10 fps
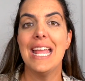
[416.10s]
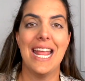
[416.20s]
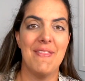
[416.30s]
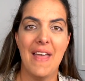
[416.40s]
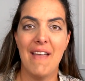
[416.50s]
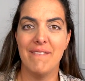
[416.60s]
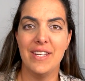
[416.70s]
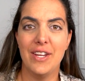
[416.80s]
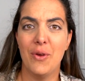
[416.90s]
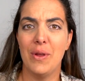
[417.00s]
In that
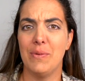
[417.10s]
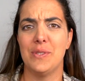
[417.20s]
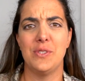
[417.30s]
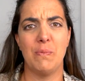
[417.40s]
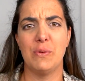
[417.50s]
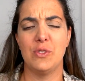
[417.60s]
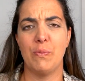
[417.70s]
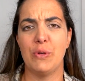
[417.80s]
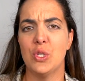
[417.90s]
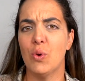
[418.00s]
video, it was super,
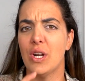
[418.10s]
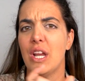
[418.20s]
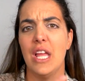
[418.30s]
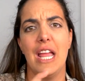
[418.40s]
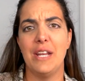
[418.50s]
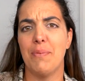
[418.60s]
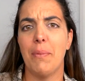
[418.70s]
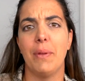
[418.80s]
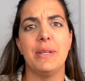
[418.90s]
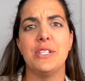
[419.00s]
super short. It
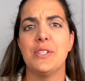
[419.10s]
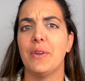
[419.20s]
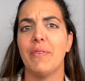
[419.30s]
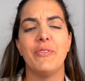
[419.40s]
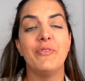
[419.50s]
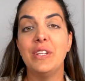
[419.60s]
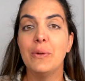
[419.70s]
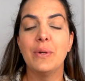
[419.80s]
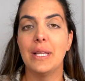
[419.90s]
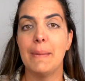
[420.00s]
probably showed a
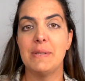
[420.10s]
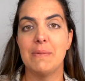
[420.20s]
few clips